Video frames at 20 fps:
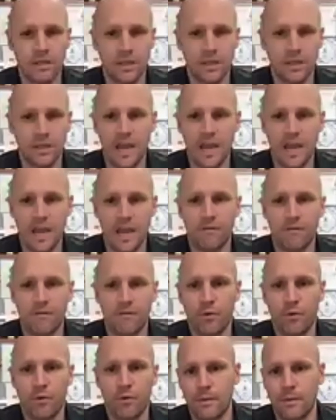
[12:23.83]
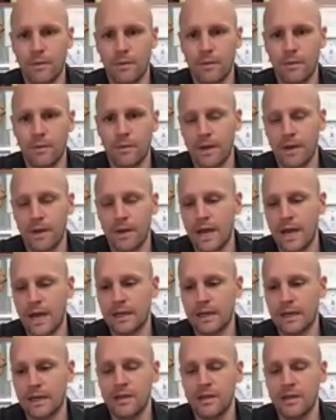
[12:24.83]
and those guys that came before them that
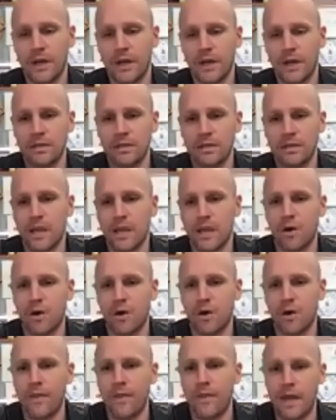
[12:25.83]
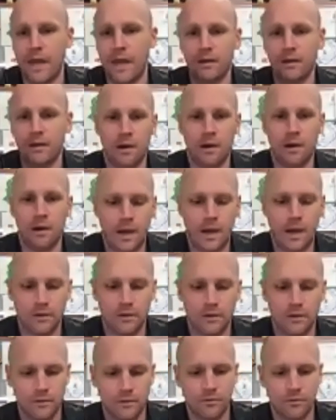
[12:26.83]
got Keith and Isaiah on that on that
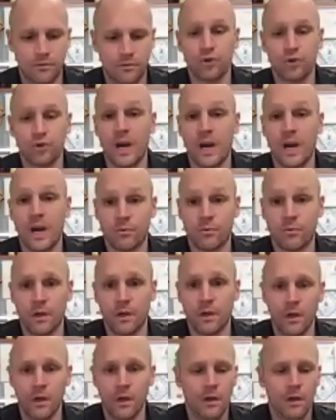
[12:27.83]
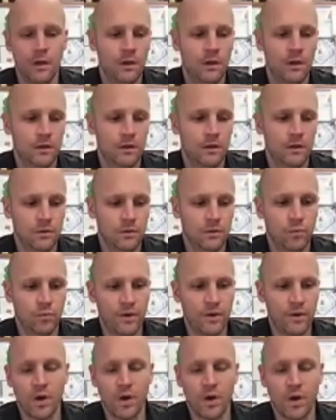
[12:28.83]
trajectory. They
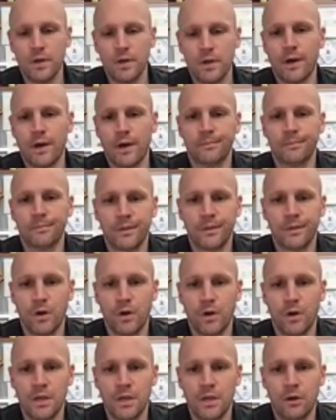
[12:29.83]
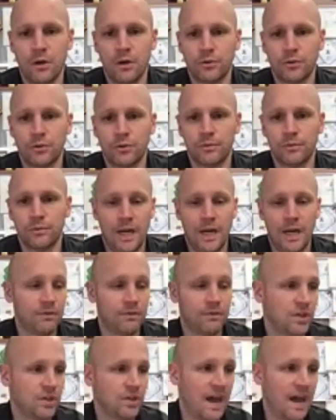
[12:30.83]
want to be great. They want to be coached and have a
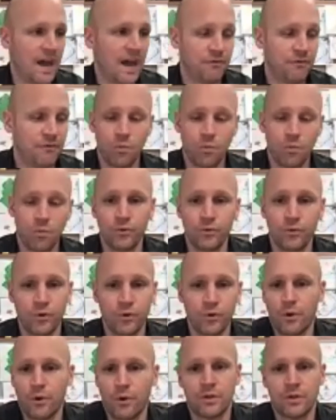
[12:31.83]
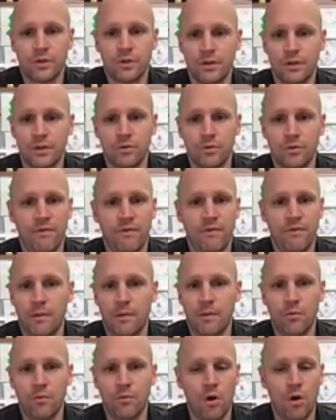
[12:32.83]
staff that will do those things. So
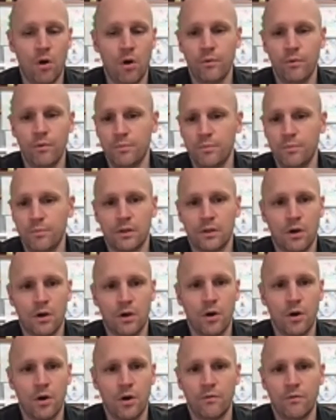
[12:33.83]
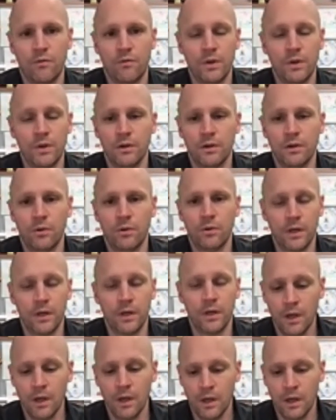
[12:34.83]
development will always be at the heart of what we do, and
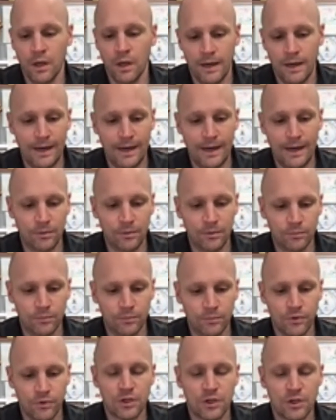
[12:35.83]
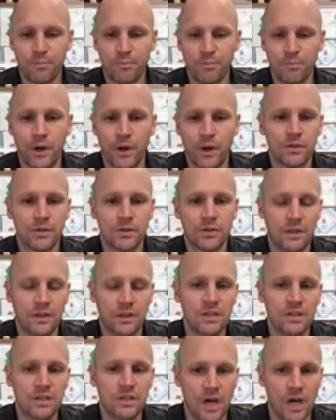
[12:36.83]
um, the experience that
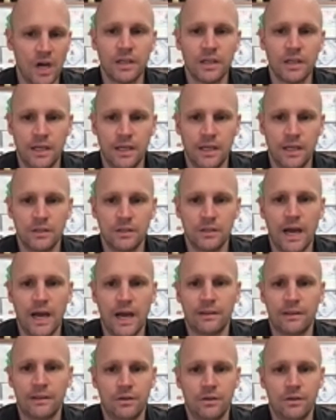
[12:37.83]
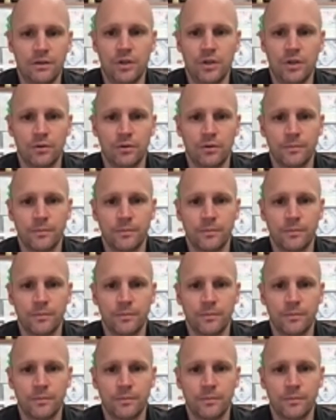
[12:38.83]
these young kids got this year